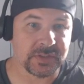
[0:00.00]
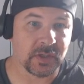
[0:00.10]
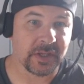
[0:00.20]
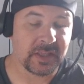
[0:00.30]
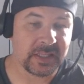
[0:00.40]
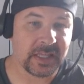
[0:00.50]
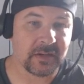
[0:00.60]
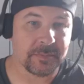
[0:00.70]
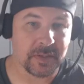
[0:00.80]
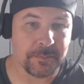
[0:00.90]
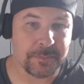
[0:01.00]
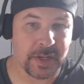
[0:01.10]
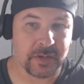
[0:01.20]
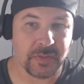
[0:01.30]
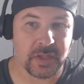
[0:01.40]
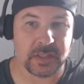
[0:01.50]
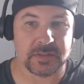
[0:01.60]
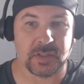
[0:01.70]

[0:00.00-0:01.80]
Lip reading: So I think that'll be a better thing.